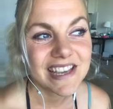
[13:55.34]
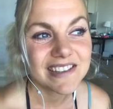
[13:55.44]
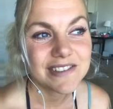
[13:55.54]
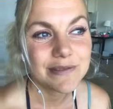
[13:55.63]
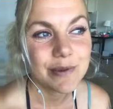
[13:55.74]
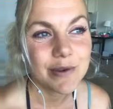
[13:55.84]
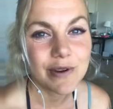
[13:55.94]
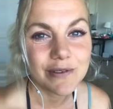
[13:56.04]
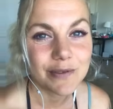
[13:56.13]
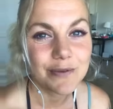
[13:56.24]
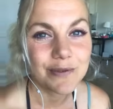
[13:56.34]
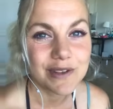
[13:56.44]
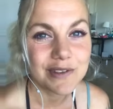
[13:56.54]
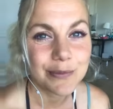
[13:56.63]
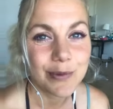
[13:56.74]
just be grateful for
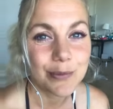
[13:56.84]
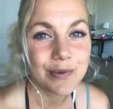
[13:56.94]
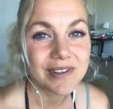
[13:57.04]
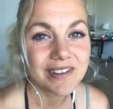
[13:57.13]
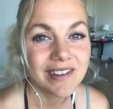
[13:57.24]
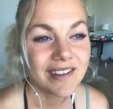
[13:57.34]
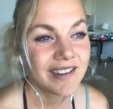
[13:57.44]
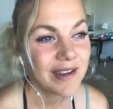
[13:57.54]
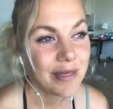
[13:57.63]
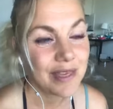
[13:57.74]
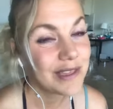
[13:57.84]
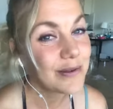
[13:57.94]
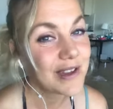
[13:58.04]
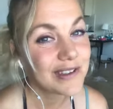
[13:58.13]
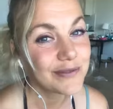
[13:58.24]
this moment. Thank you
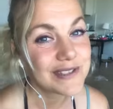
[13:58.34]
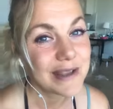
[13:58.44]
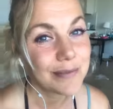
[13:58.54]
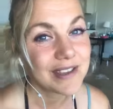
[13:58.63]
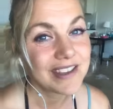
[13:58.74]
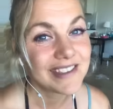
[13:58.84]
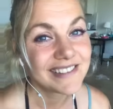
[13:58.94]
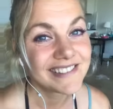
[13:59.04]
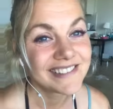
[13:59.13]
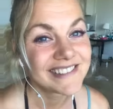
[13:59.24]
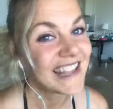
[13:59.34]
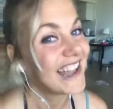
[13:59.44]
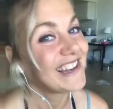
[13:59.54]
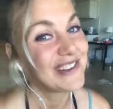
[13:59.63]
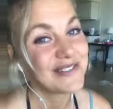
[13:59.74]
guys for tapping in.
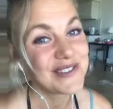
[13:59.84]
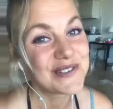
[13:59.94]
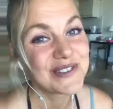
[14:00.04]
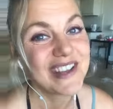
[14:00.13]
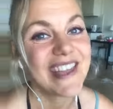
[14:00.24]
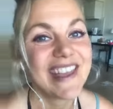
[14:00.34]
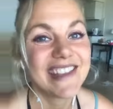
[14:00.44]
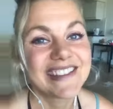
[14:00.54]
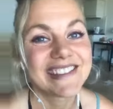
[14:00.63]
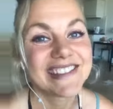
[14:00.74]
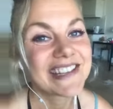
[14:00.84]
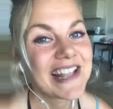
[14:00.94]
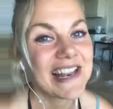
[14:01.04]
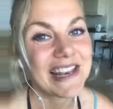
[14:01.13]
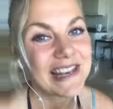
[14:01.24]
I love you. And
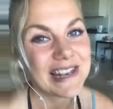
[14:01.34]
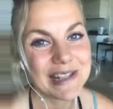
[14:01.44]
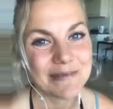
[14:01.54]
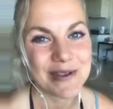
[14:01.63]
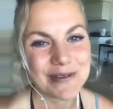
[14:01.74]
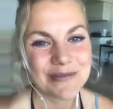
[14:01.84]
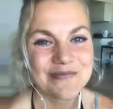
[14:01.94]
let me know.